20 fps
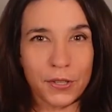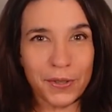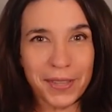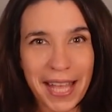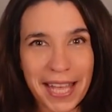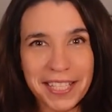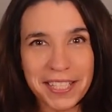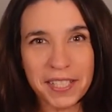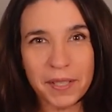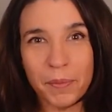
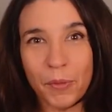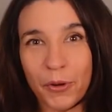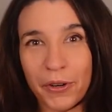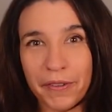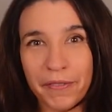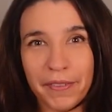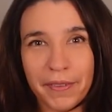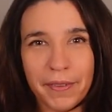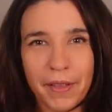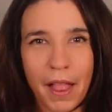that's
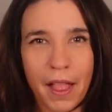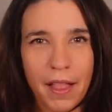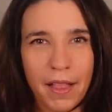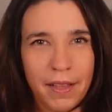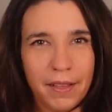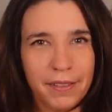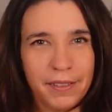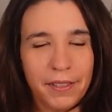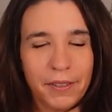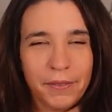the
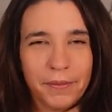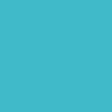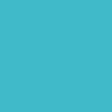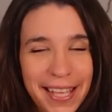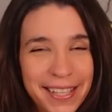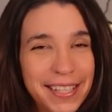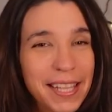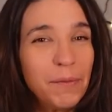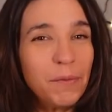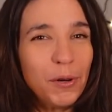
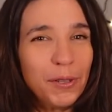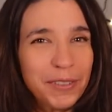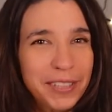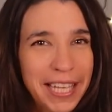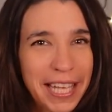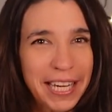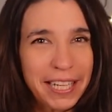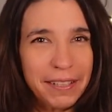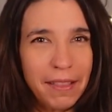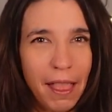and then we'll
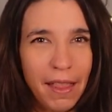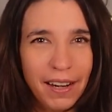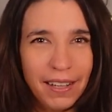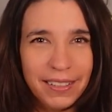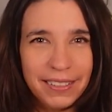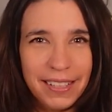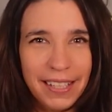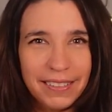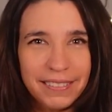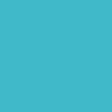
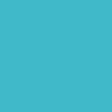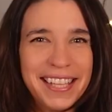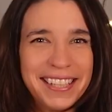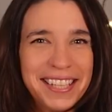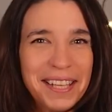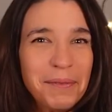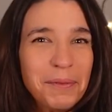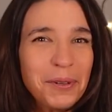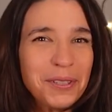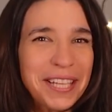
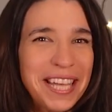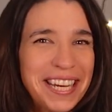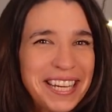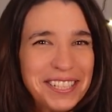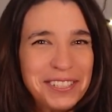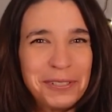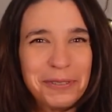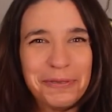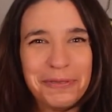get into